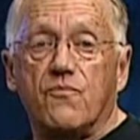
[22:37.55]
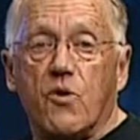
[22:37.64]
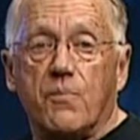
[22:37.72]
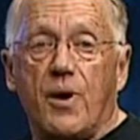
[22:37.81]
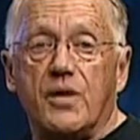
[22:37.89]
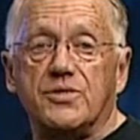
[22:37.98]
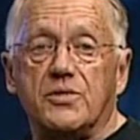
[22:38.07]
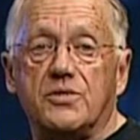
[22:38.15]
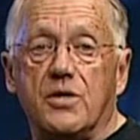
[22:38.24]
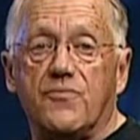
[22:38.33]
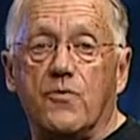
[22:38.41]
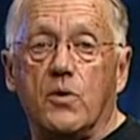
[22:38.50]
for
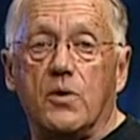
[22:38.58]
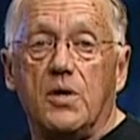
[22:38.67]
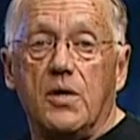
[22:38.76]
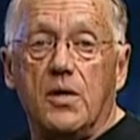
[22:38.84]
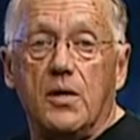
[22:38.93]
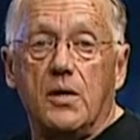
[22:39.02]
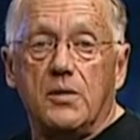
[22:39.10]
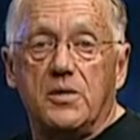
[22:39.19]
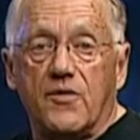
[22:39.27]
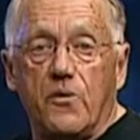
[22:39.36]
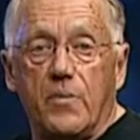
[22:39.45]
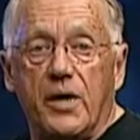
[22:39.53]
apostasy, for
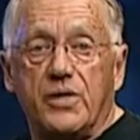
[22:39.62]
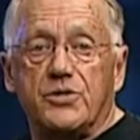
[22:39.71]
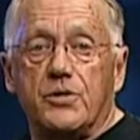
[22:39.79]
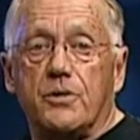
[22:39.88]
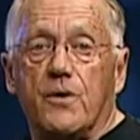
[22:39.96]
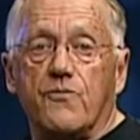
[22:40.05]
defamation